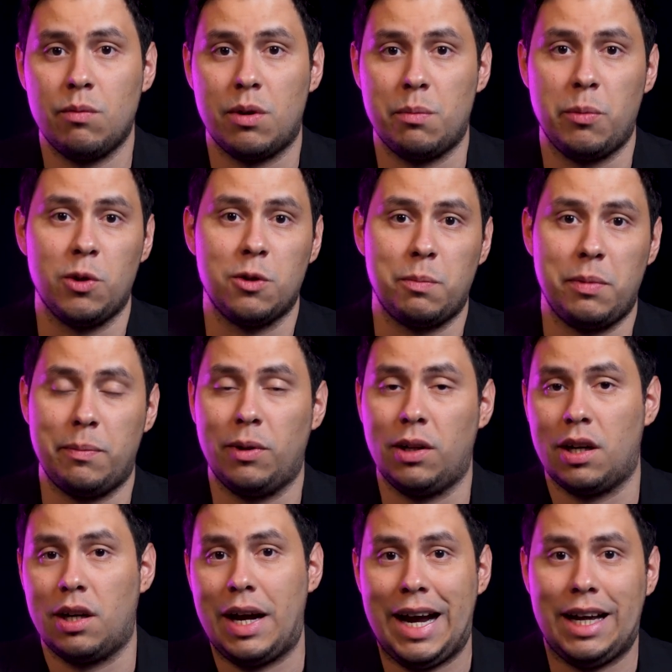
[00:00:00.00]
where most people
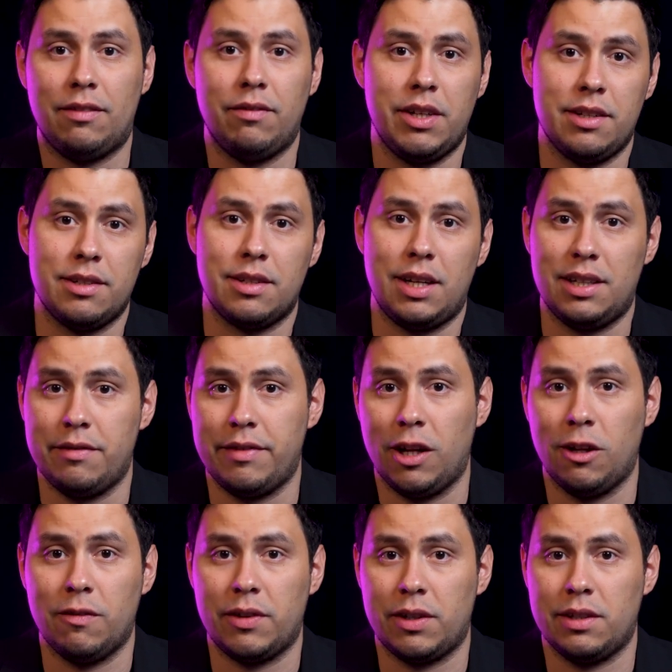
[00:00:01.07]
are admins and
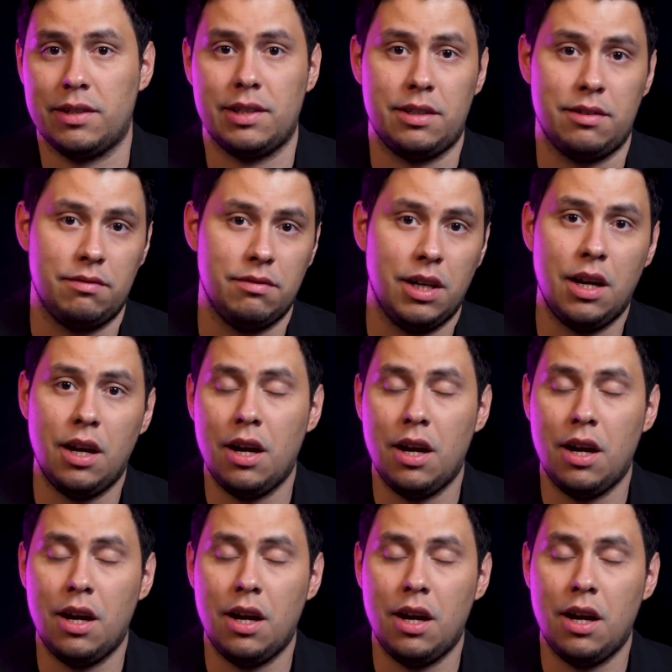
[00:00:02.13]
developers and